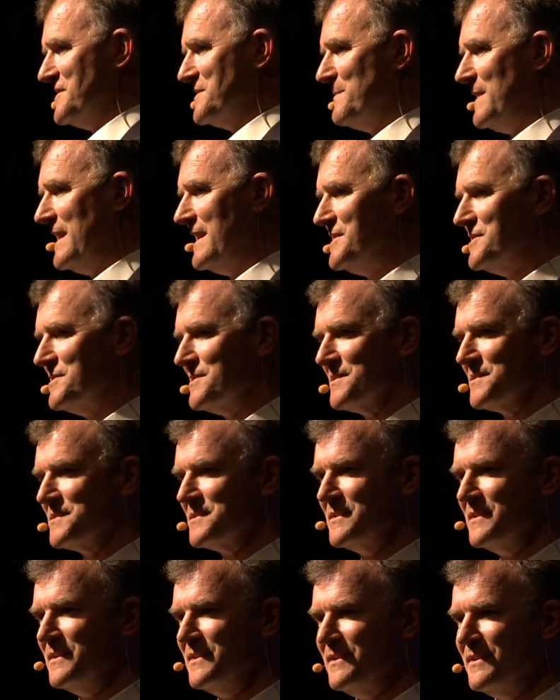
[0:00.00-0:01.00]
of his
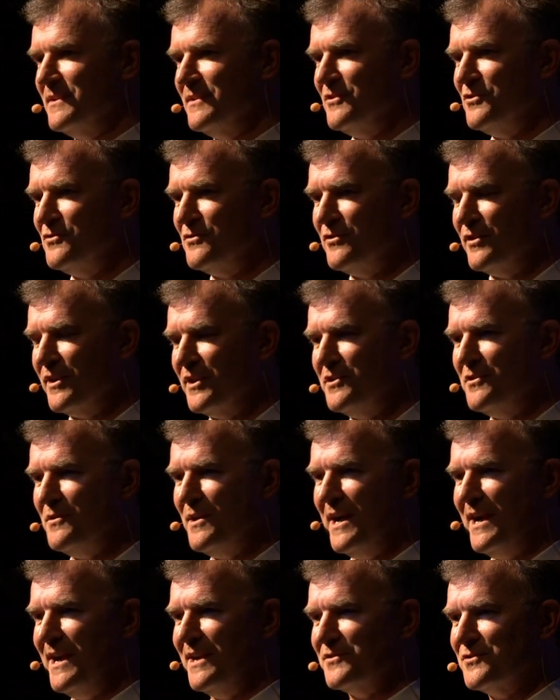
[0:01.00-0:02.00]
patients who got a new
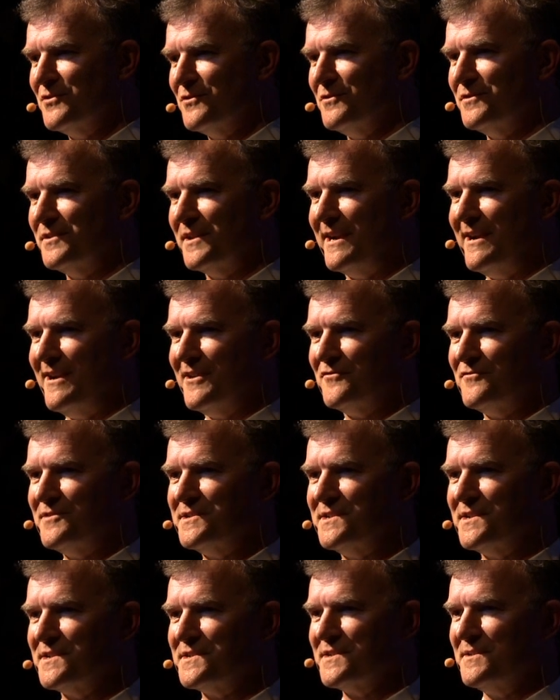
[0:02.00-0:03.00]
heart took on the
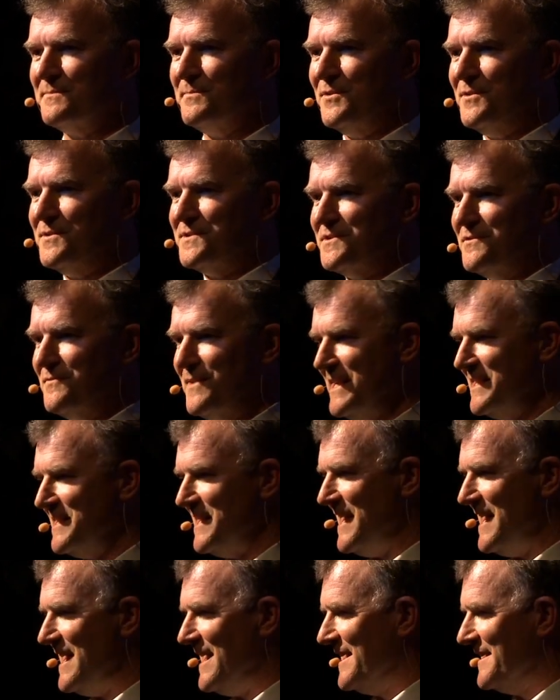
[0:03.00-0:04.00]
characteristics of the person who had
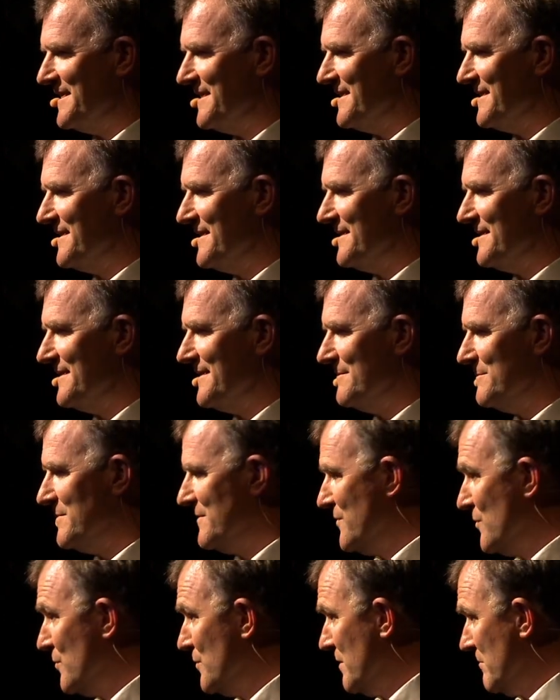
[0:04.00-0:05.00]
the heart
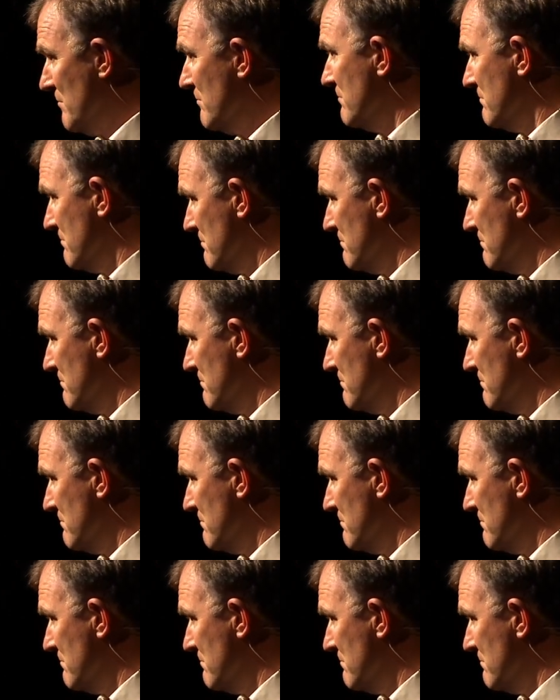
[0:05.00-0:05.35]
before them.